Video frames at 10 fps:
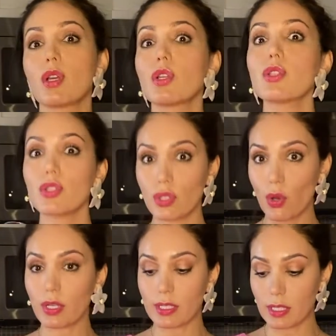
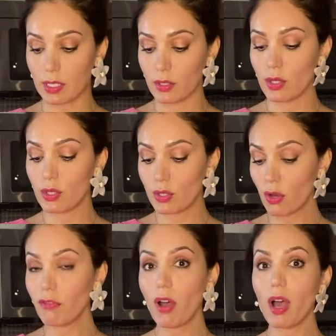So easy.
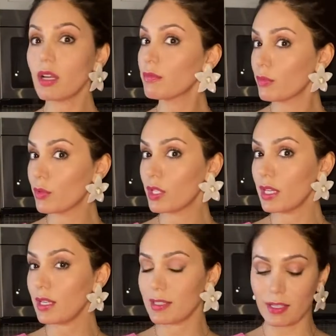So far,
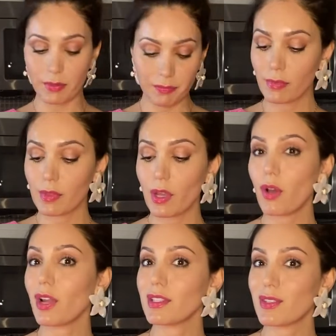easy. All
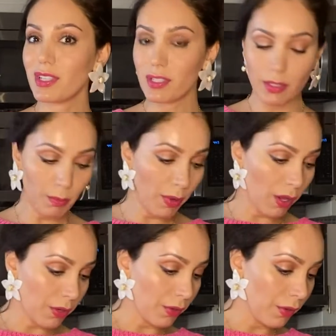right, so here's the
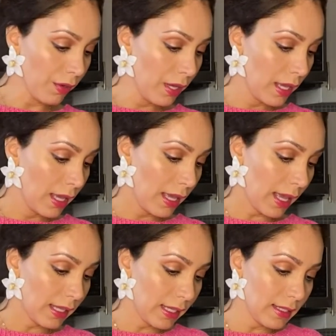bottle,
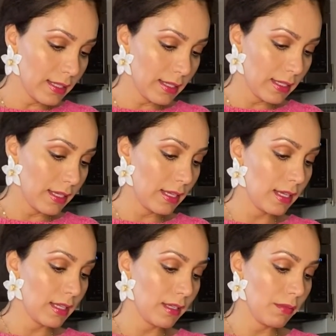and let's
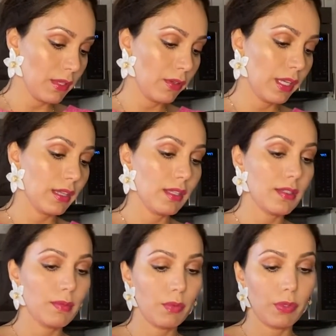see, let me look at the
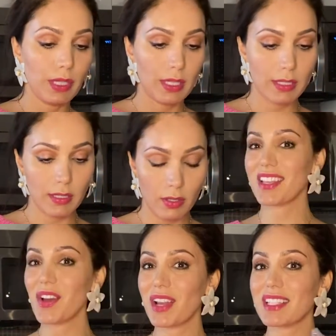smoothies.
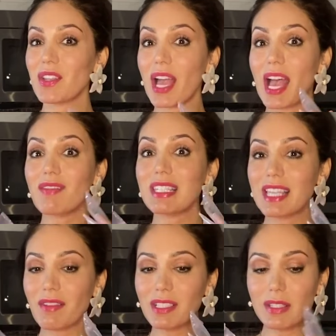All right, so I have
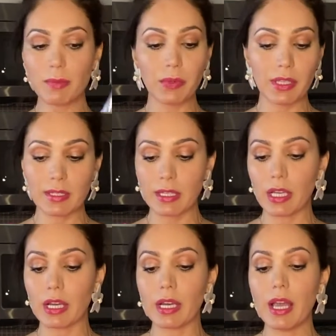7 smoothies
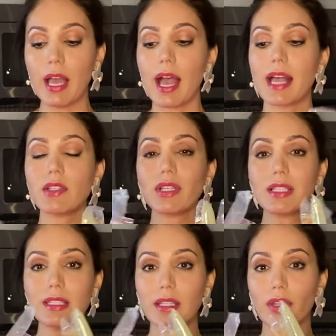here. As you can
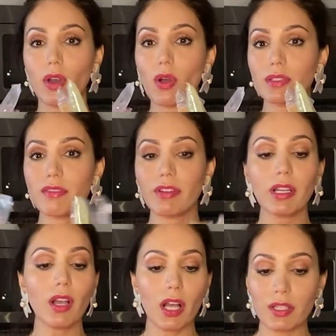see, they're all
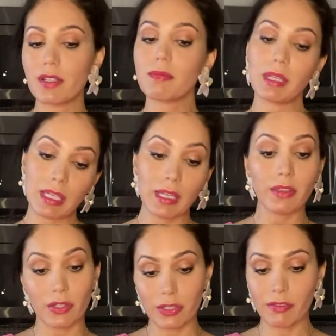different colors, meaning
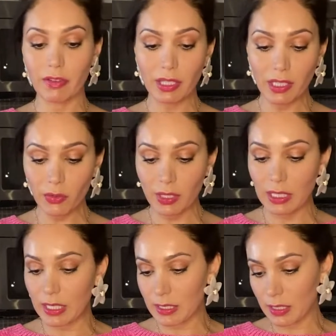there are different
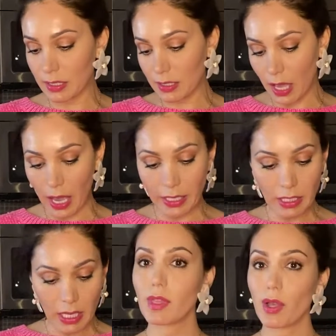ingredients
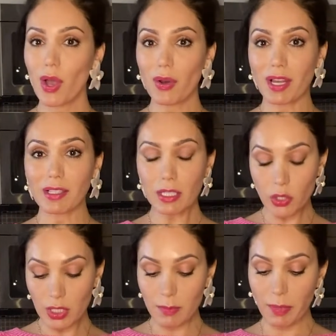inside. All right, let's
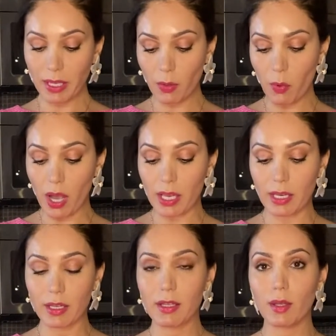just pick
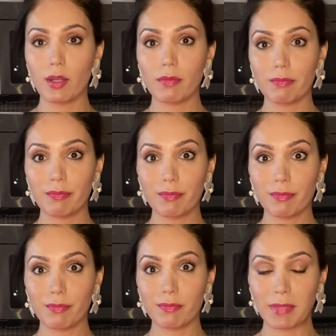one.
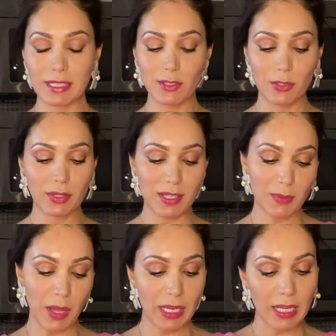Let's do this
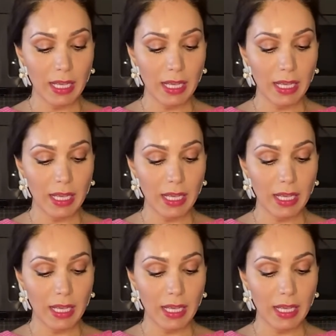one.